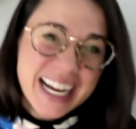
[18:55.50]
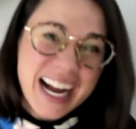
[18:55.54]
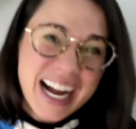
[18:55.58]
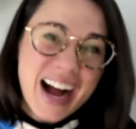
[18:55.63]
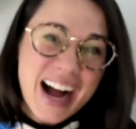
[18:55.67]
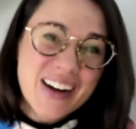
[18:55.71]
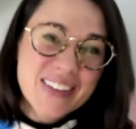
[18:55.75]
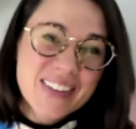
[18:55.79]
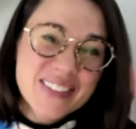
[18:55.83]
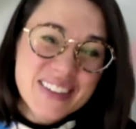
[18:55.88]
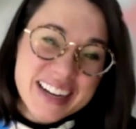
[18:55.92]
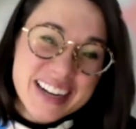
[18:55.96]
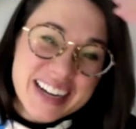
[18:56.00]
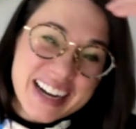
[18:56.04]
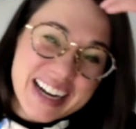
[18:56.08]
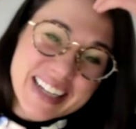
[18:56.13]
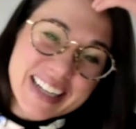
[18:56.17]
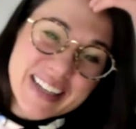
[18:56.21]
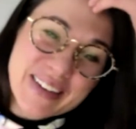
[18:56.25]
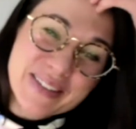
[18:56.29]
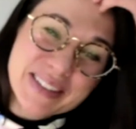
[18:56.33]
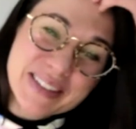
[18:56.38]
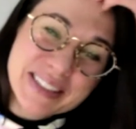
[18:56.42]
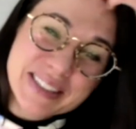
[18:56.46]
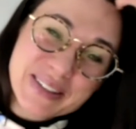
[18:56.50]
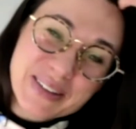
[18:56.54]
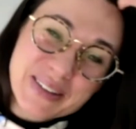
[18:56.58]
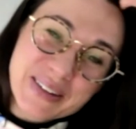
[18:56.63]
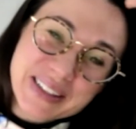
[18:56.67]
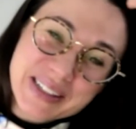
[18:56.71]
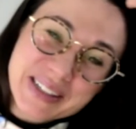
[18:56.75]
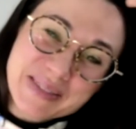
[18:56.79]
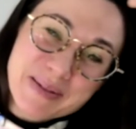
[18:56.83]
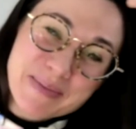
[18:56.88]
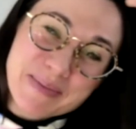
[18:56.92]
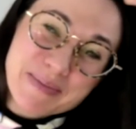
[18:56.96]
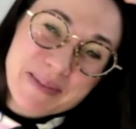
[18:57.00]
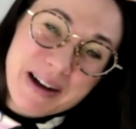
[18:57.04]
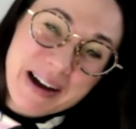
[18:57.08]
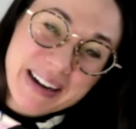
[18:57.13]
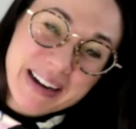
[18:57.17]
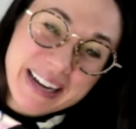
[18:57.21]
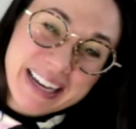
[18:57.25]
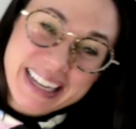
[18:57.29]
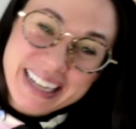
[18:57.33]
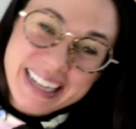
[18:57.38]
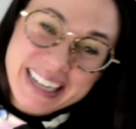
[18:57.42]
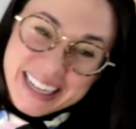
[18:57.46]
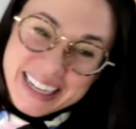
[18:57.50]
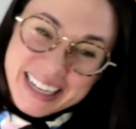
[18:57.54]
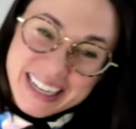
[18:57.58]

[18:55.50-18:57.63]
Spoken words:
Oh my God, you haven't told them about it?